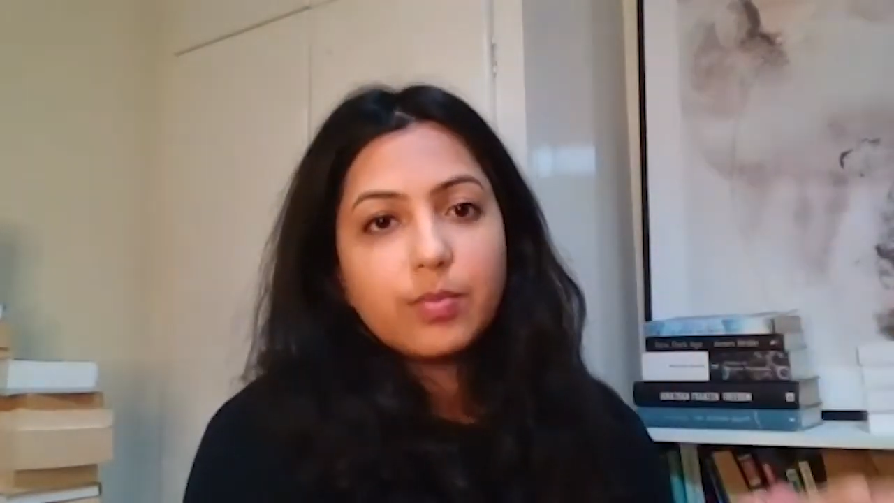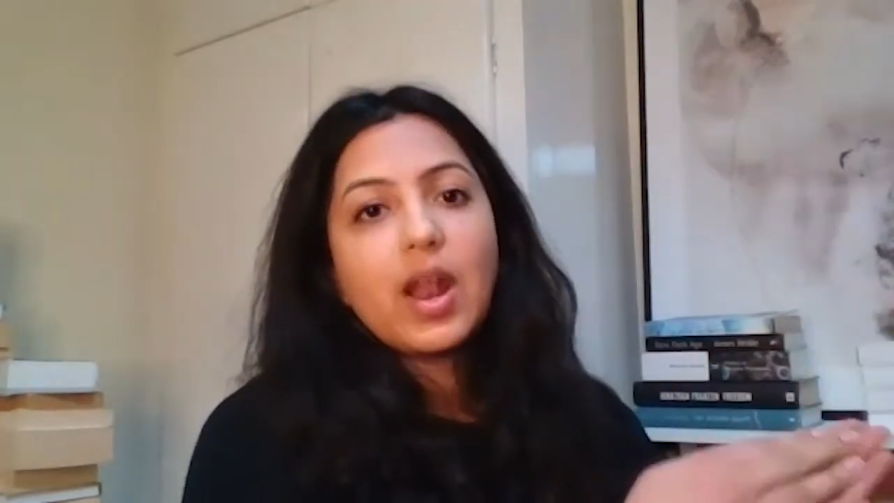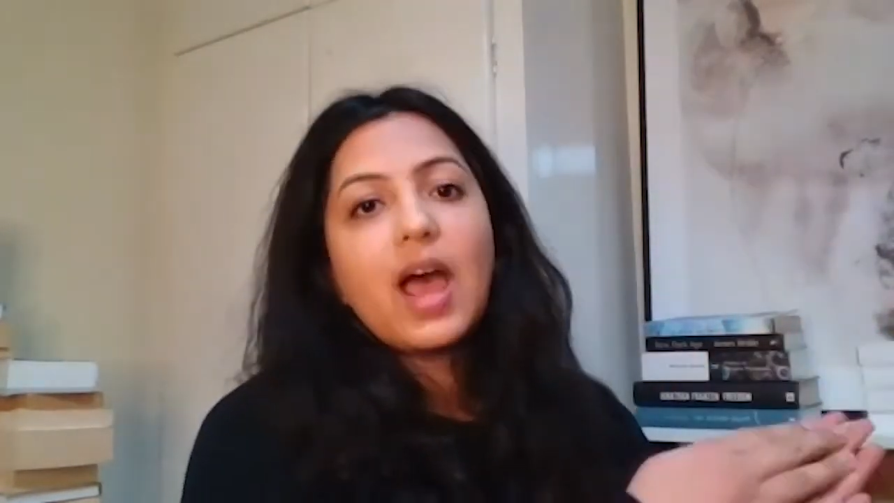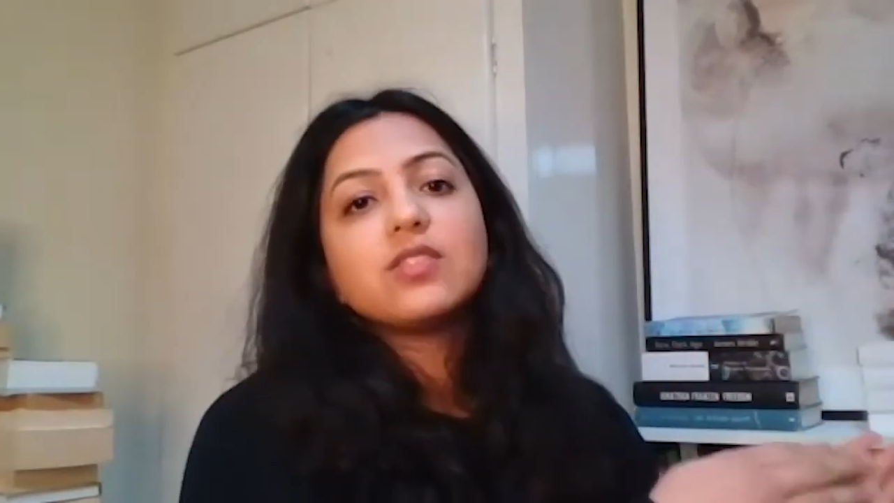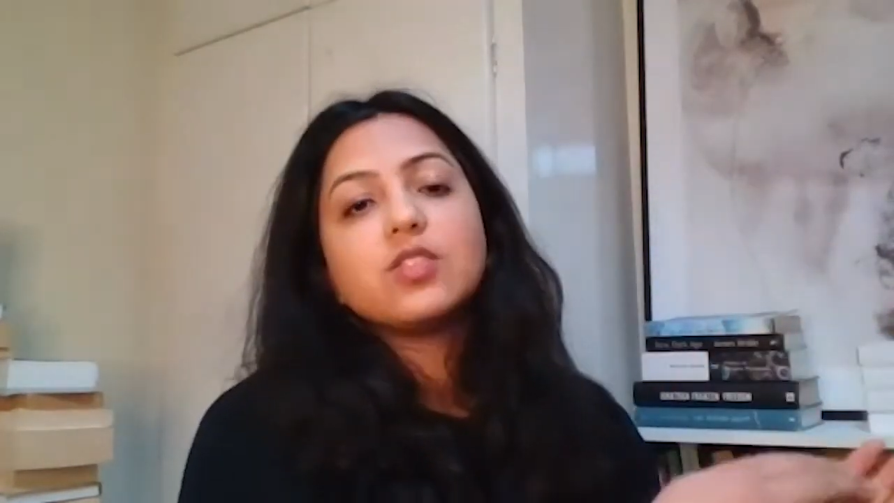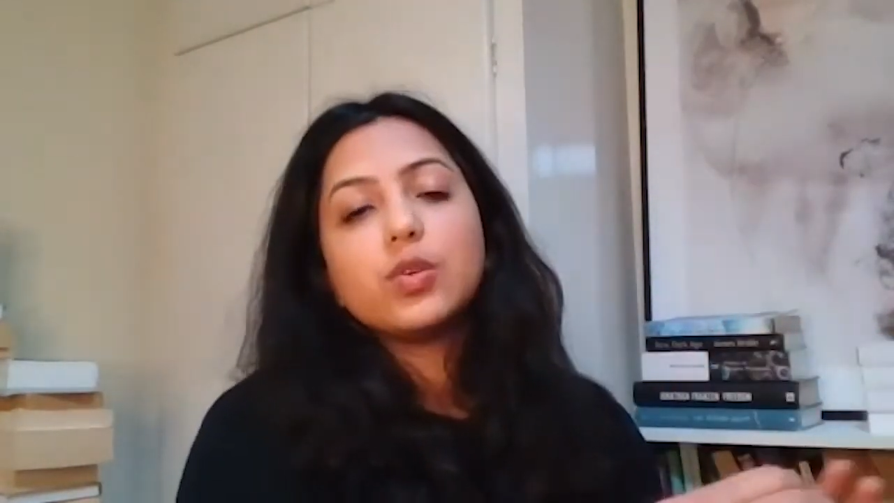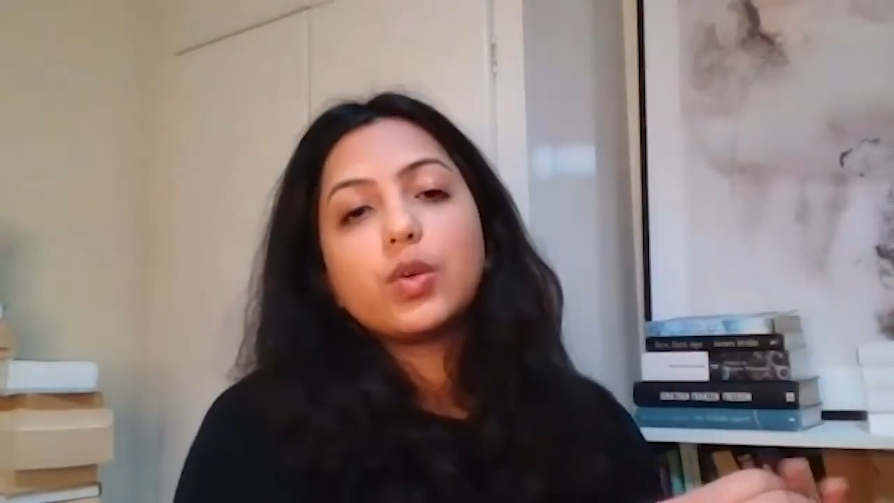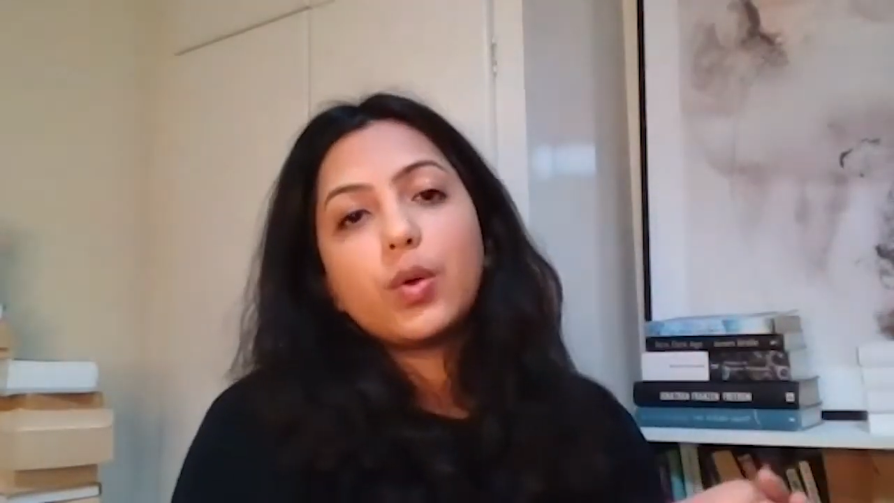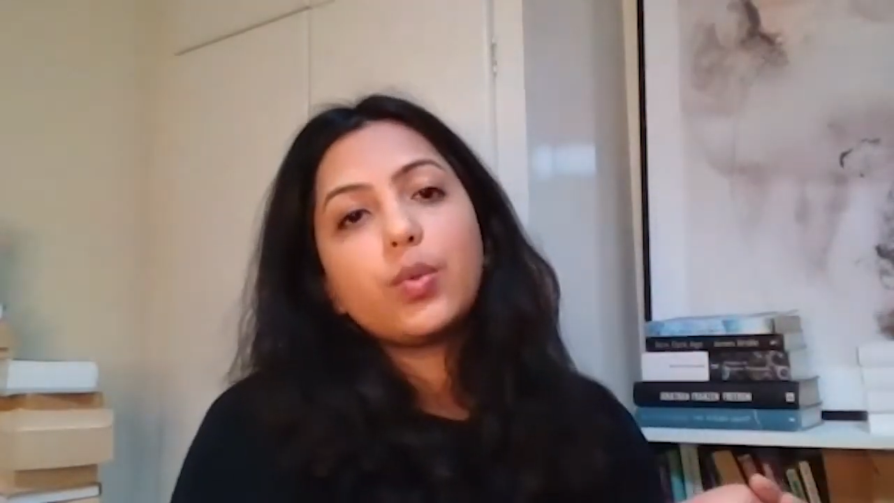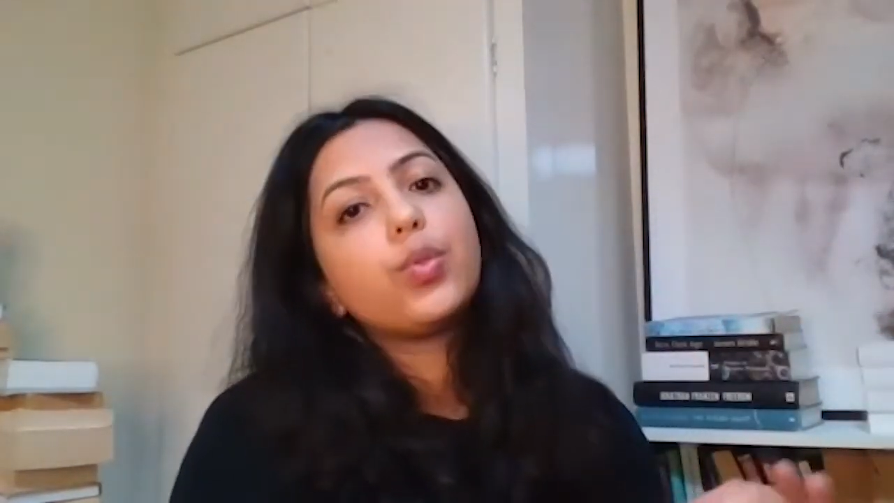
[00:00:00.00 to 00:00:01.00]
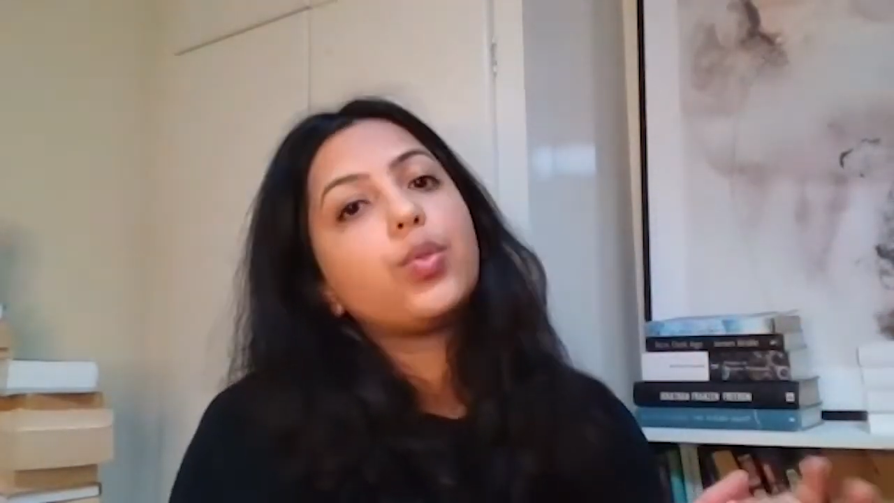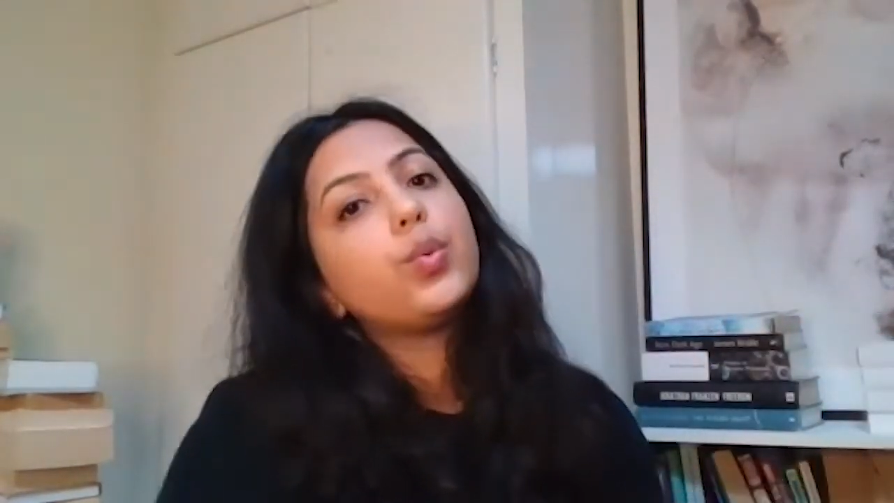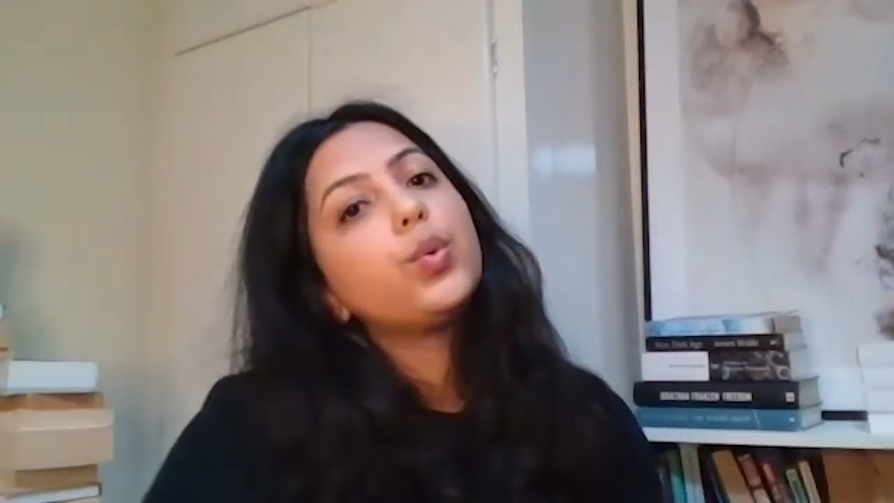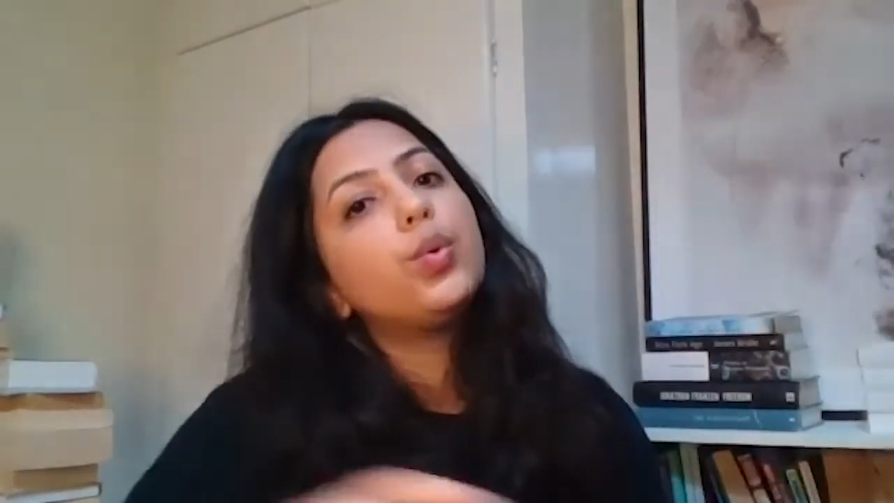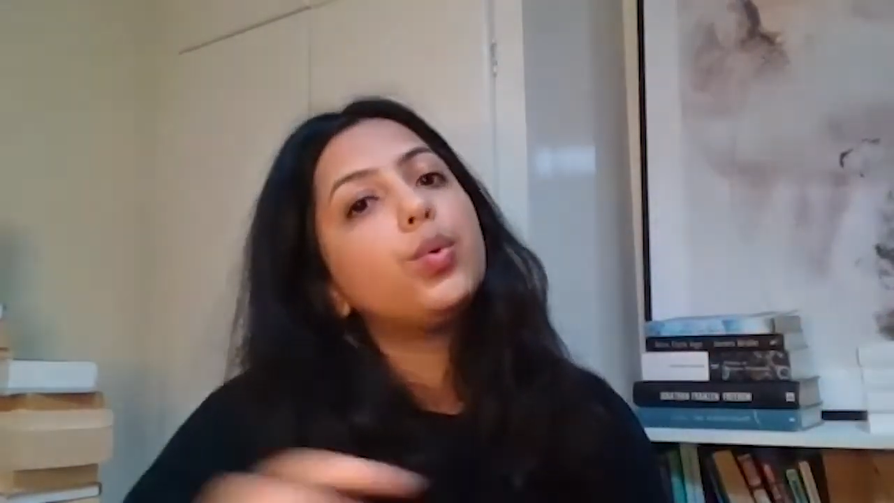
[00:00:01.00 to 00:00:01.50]
but as you go
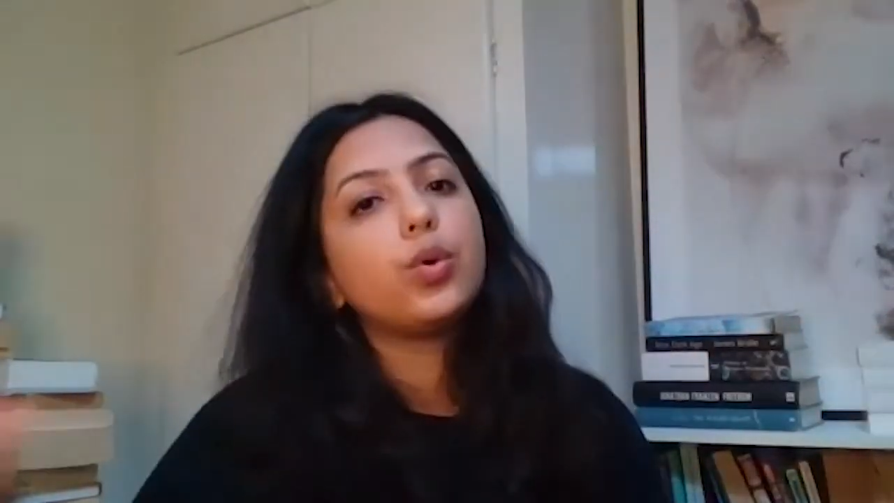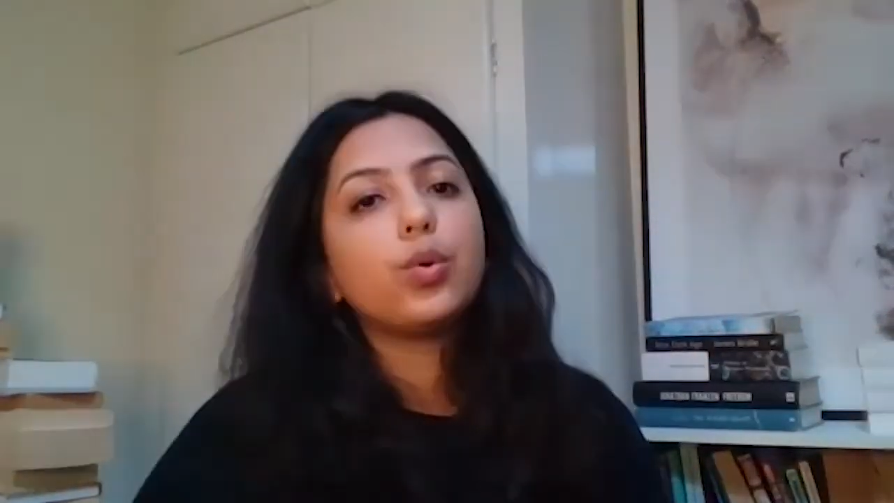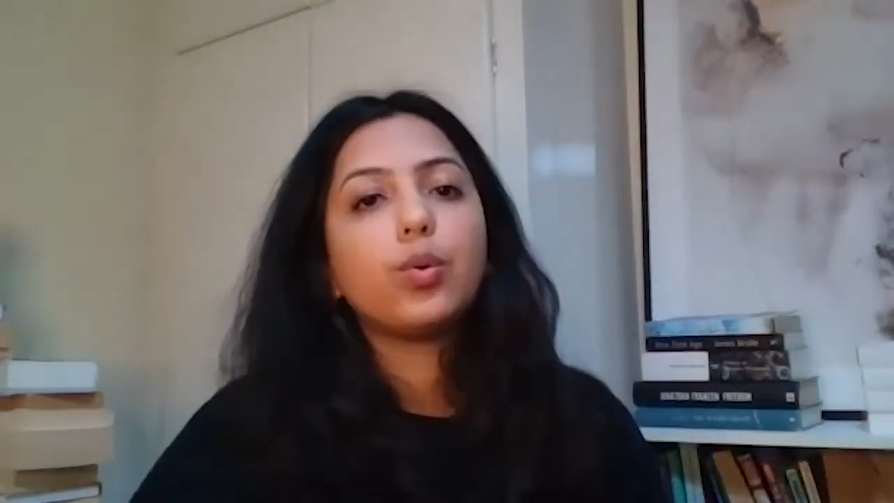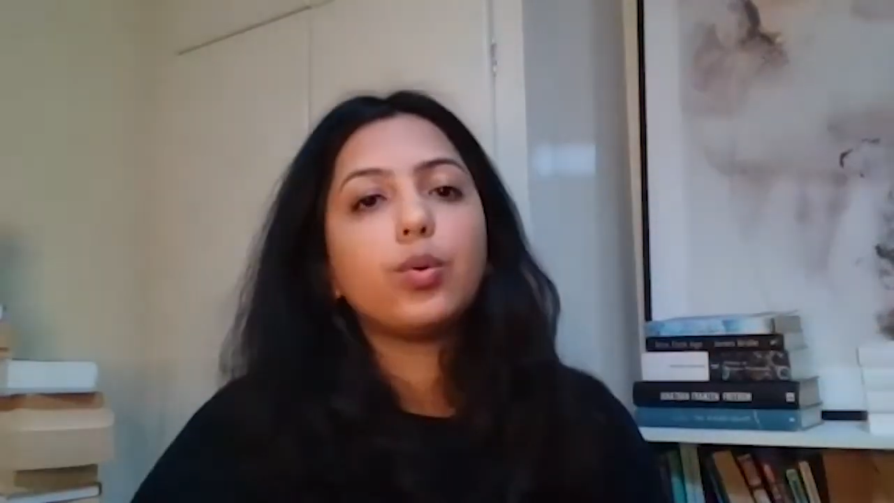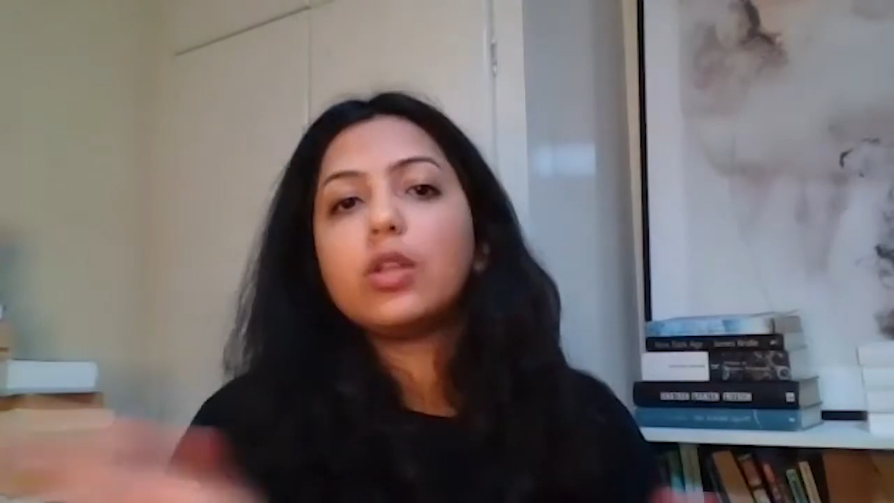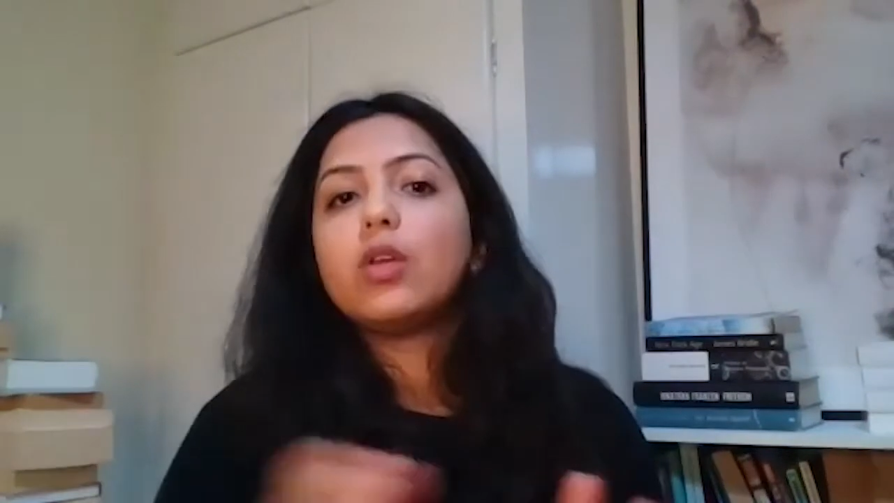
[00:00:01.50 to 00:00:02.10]
through your,